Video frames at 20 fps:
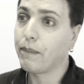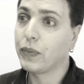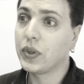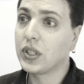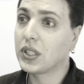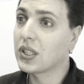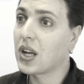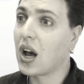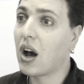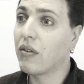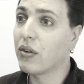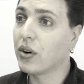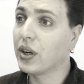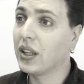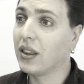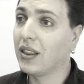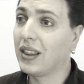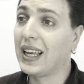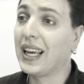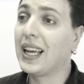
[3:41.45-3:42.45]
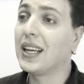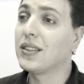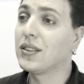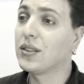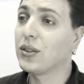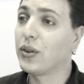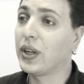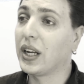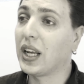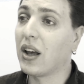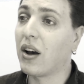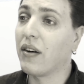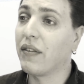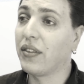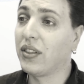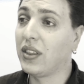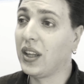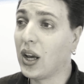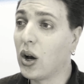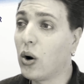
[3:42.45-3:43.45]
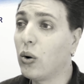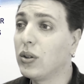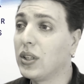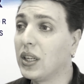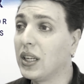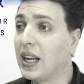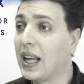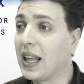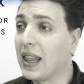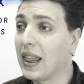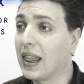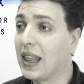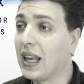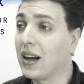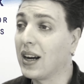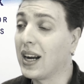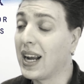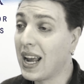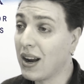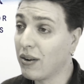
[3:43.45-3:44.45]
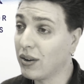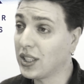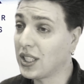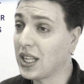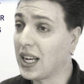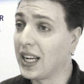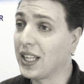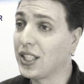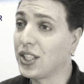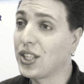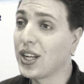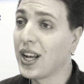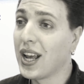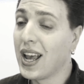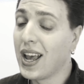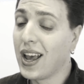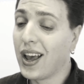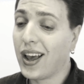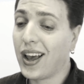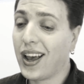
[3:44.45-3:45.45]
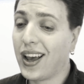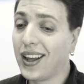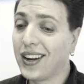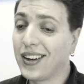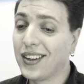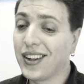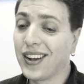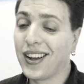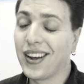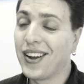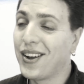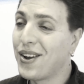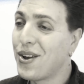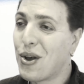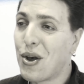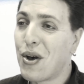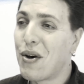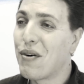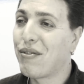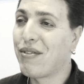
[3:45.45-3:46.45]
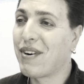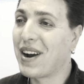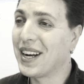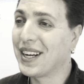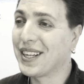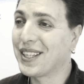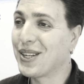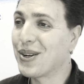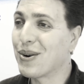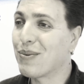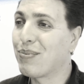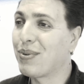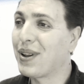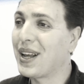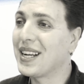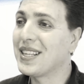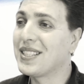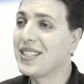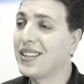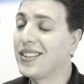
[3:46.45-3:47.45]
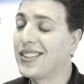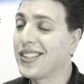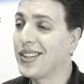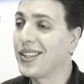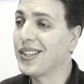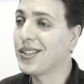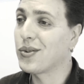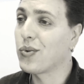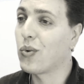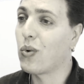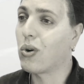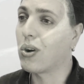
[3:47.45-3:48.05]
discovering the history of the Olden and their heritage, and finding your place into this